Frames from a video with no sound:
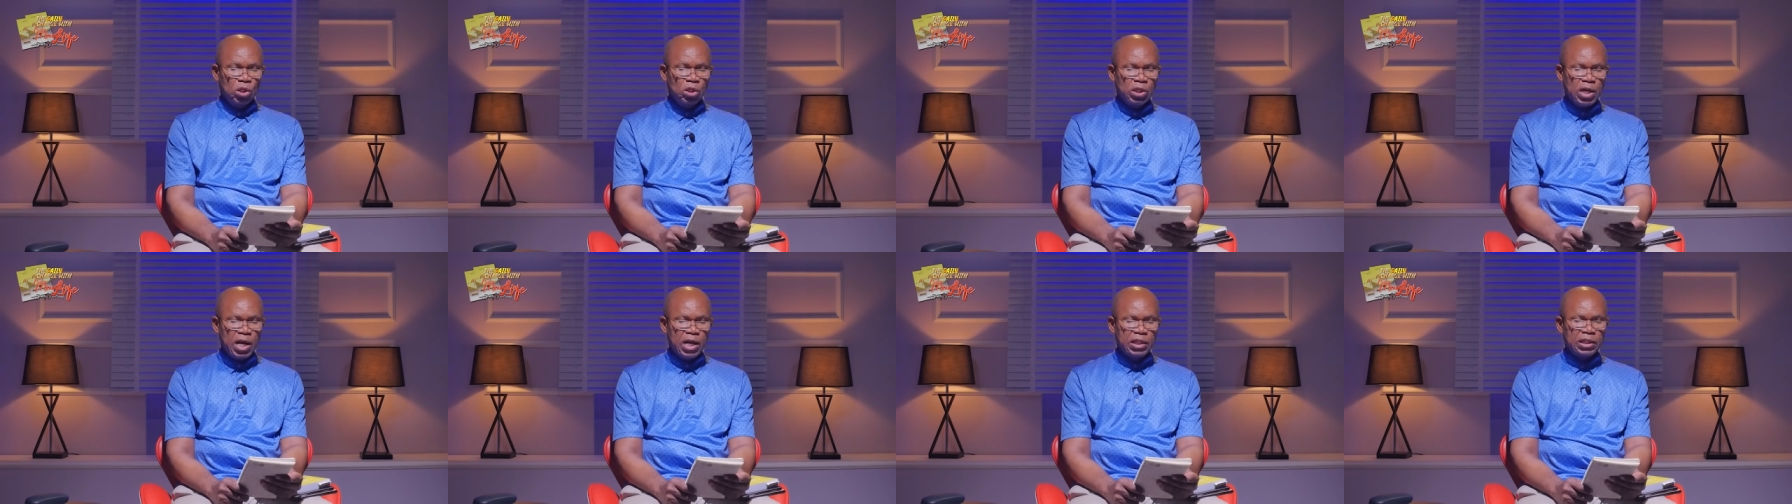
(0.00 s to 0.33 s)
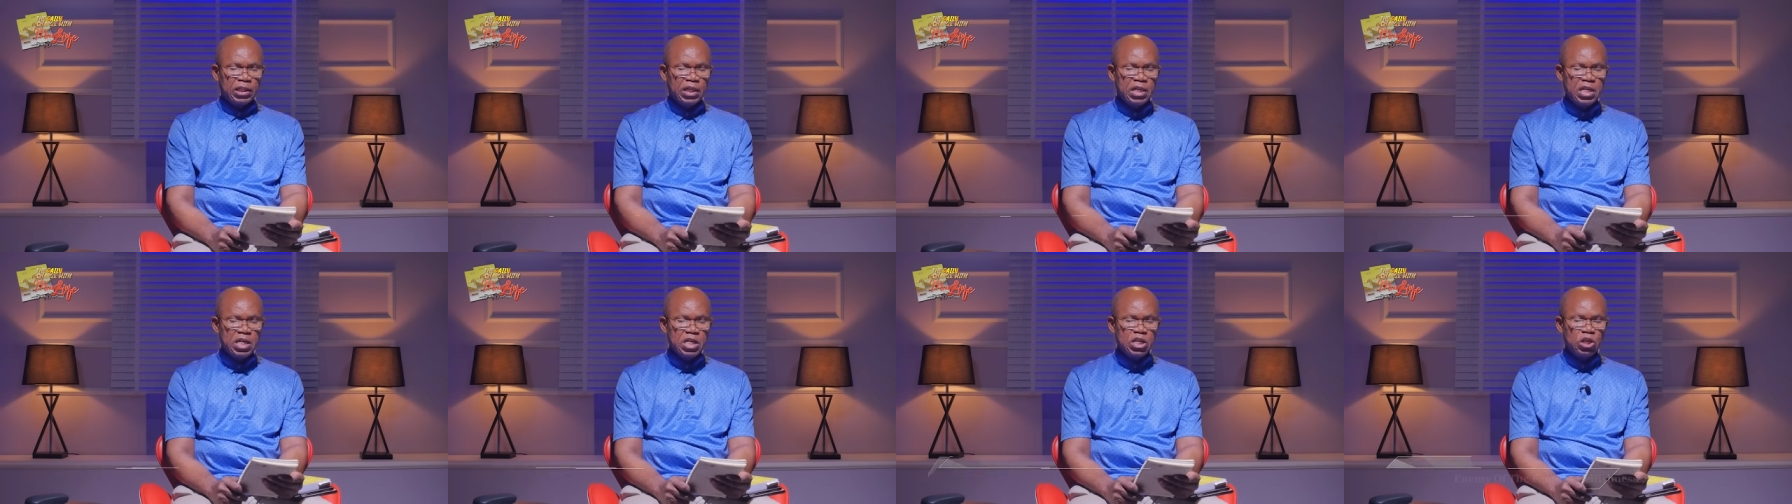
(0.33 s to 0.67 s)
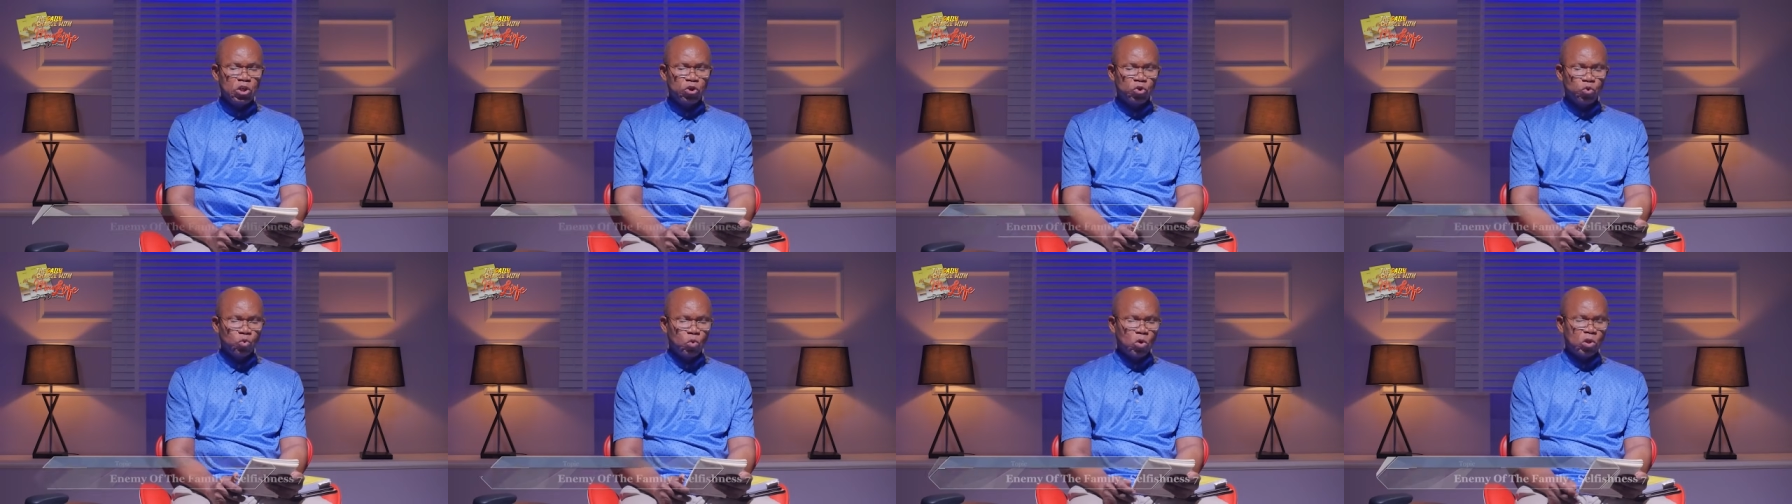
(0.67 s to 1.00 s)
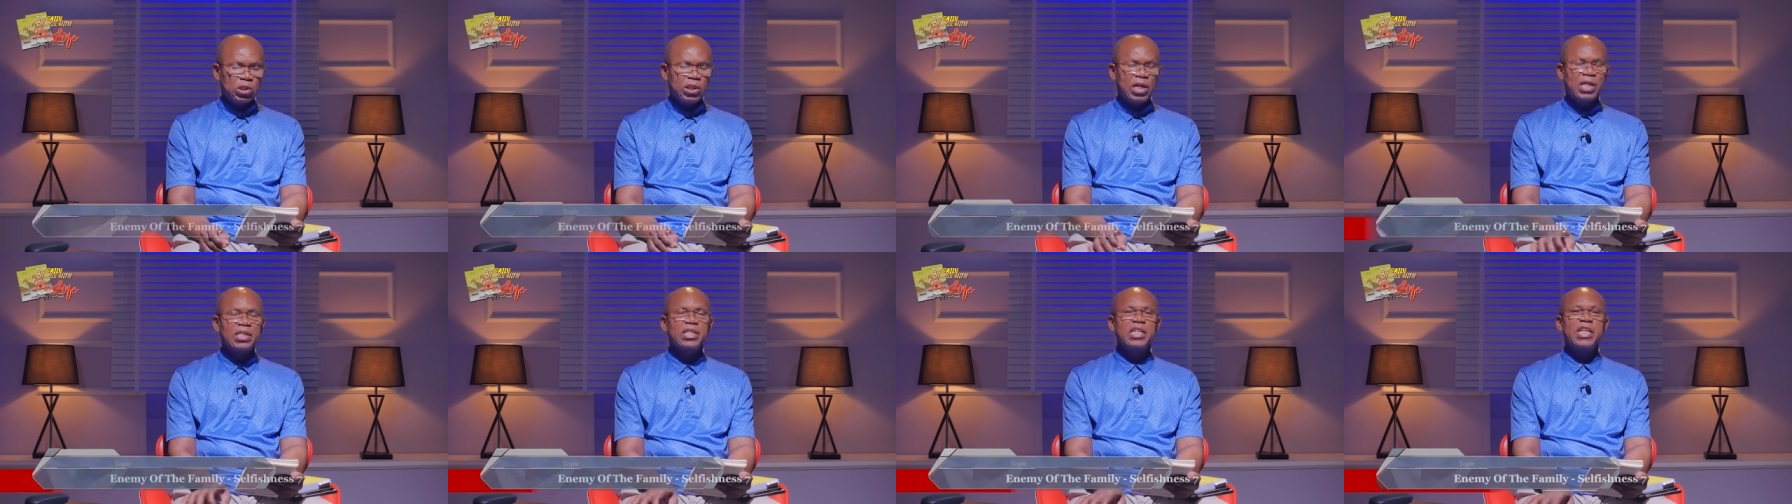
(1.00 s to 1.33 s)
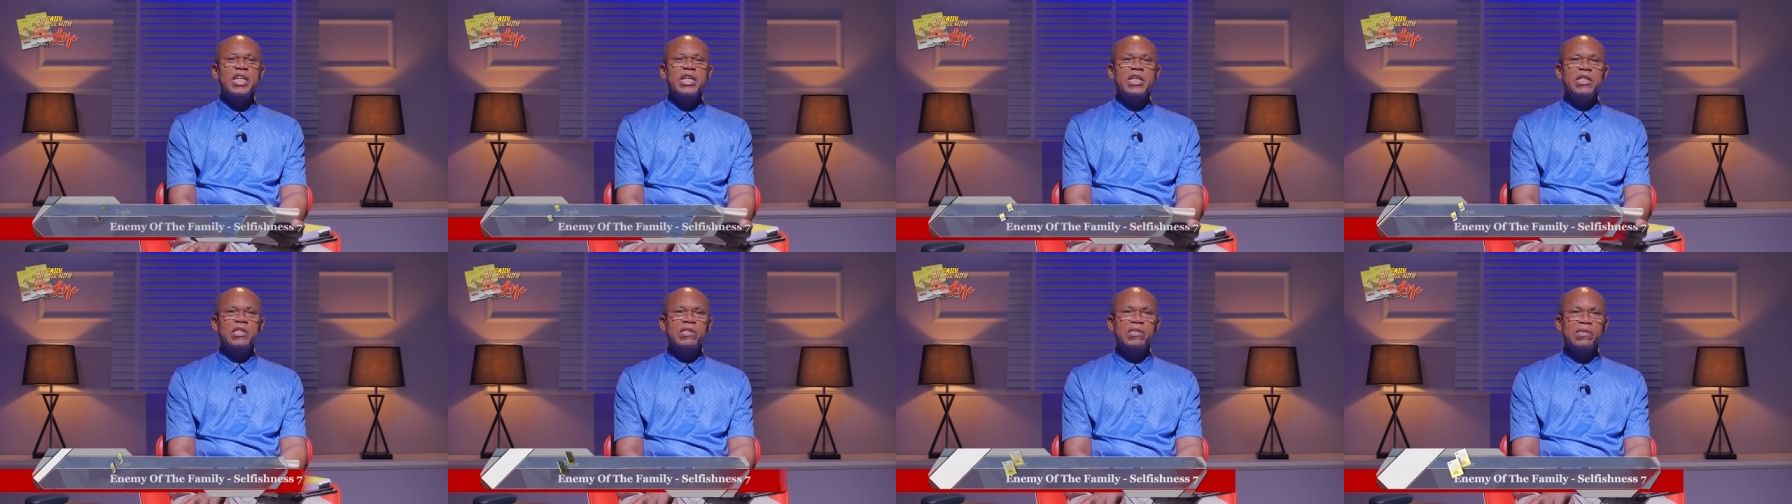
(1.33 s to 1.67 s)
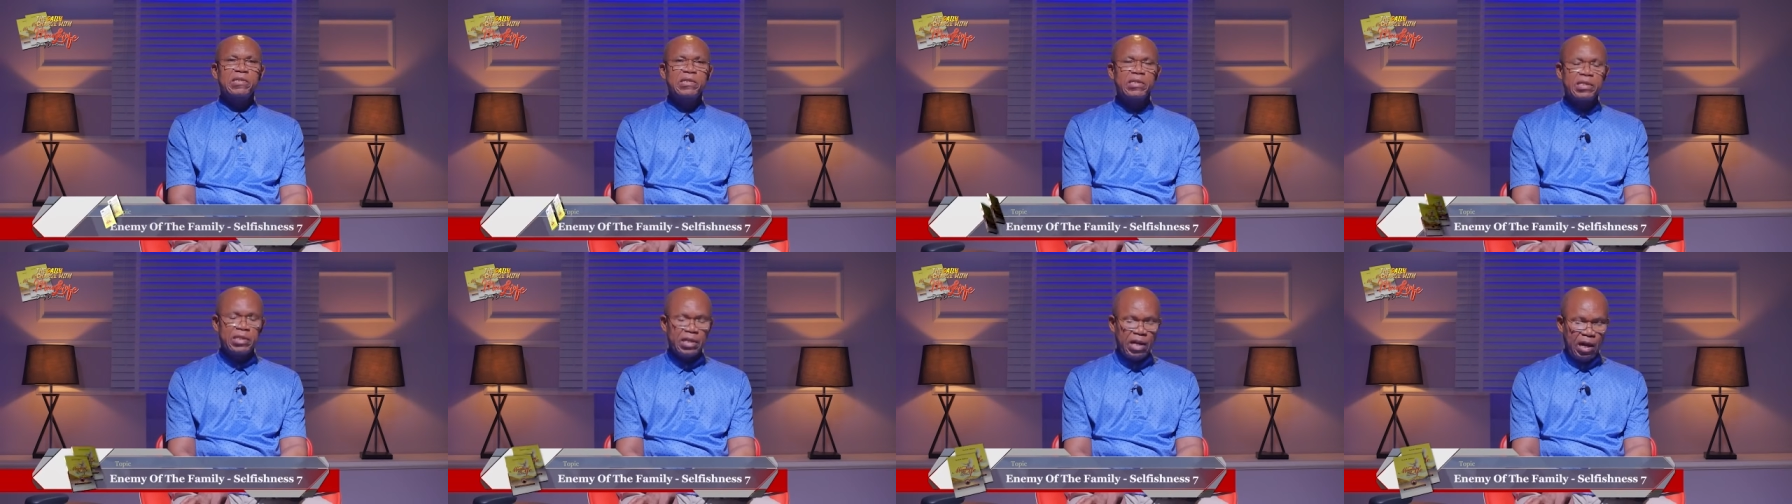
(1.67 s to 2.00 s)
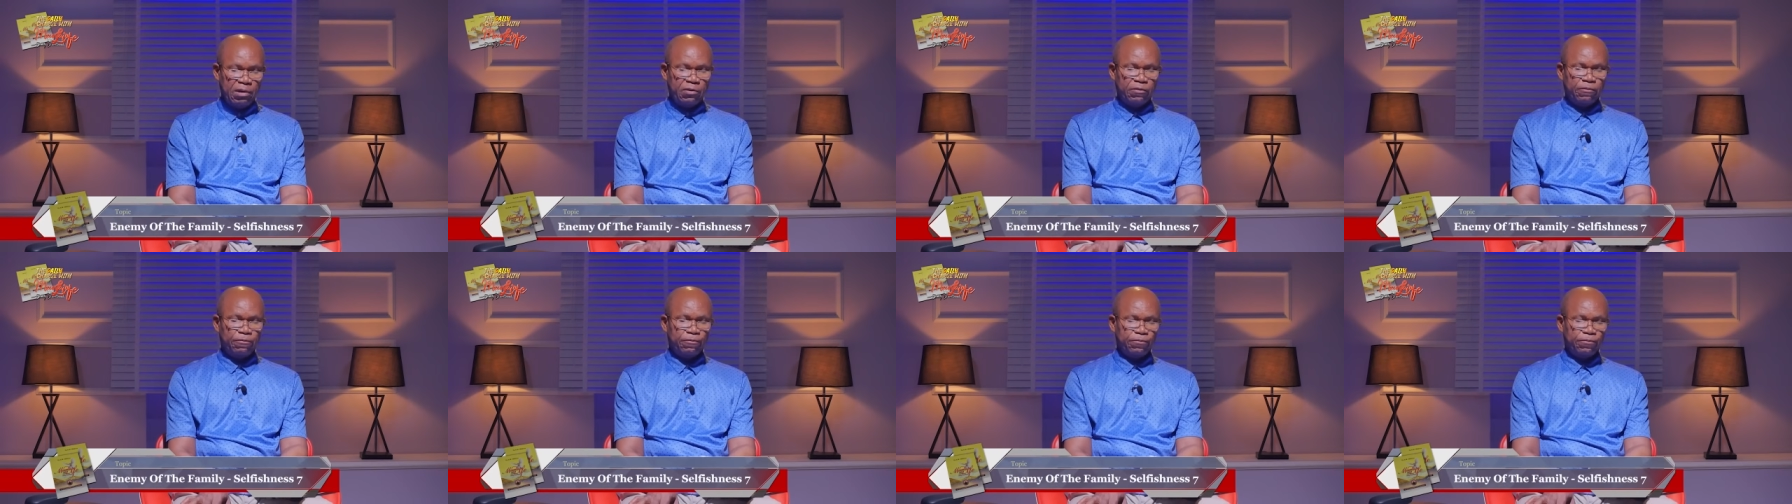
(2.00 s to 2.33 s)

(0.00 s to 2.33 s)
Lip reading: that he is worse than a sinner.